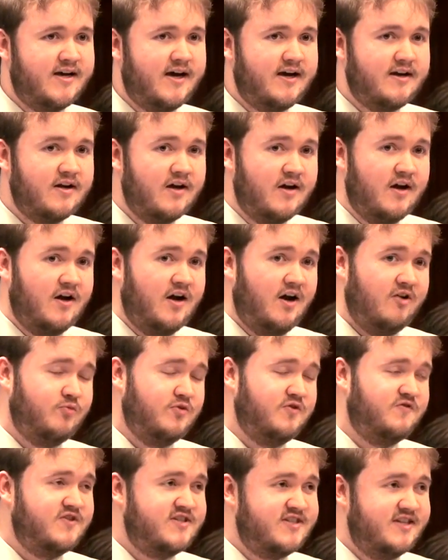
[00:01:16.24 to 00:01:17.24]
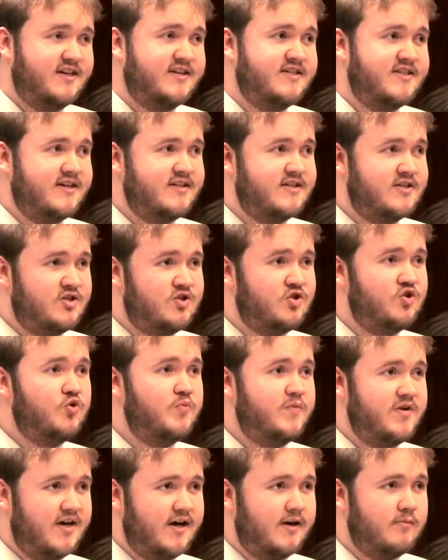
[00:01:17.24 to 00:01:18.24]
that I've been facilitated to
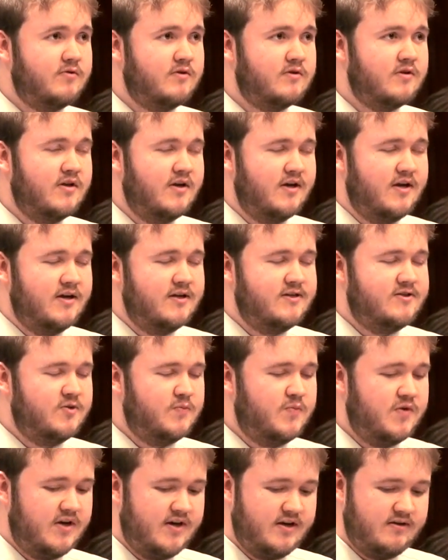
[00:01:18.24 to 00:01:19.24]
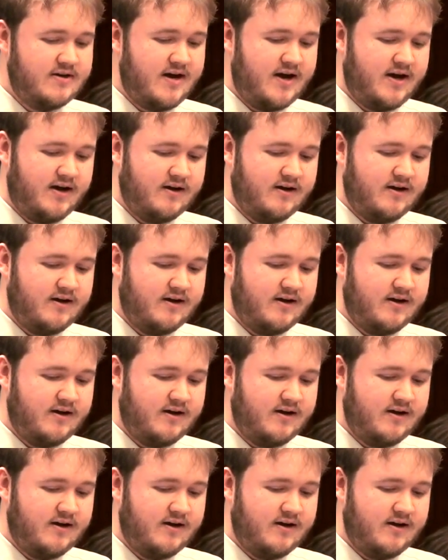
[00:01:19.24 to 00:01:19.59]
be able to be